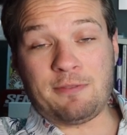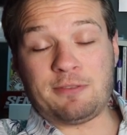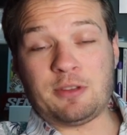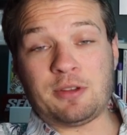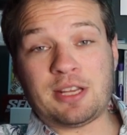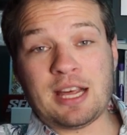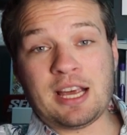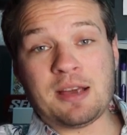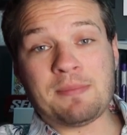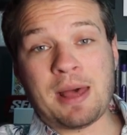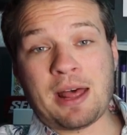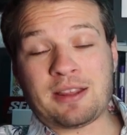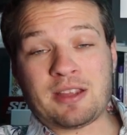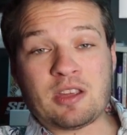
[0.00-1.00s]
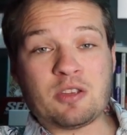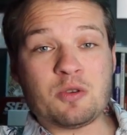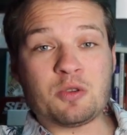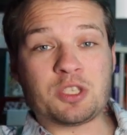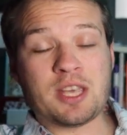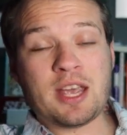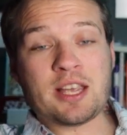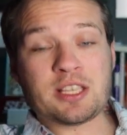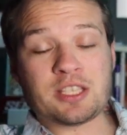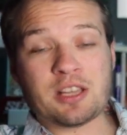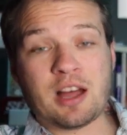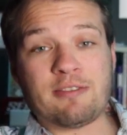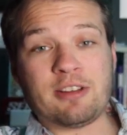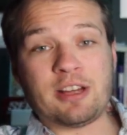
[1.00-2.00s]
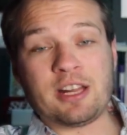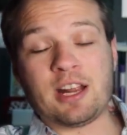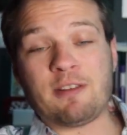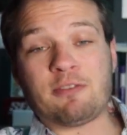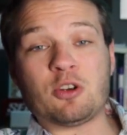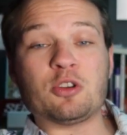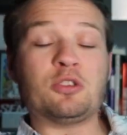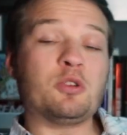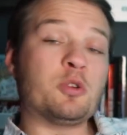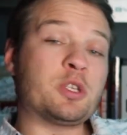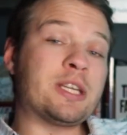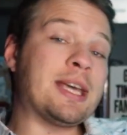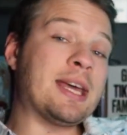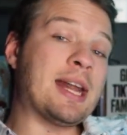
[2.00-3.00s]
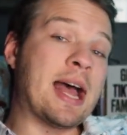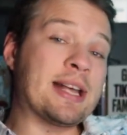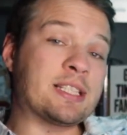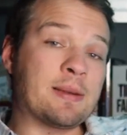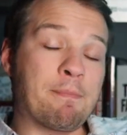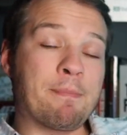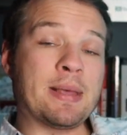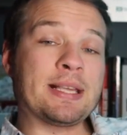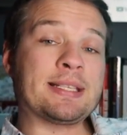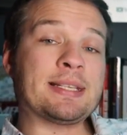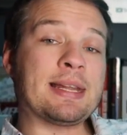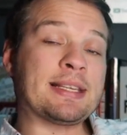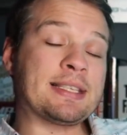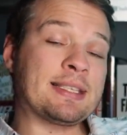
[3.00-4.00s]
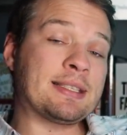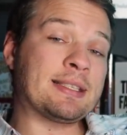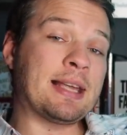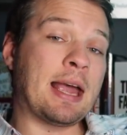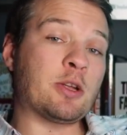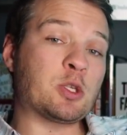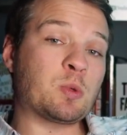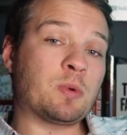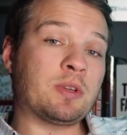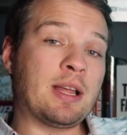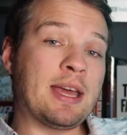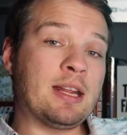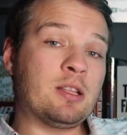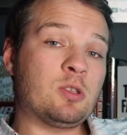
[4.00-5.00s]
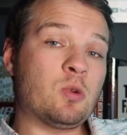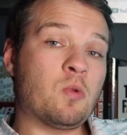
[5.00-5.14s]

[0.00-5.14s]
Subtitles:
if you think about the use case of it, if you're using it as a business sales related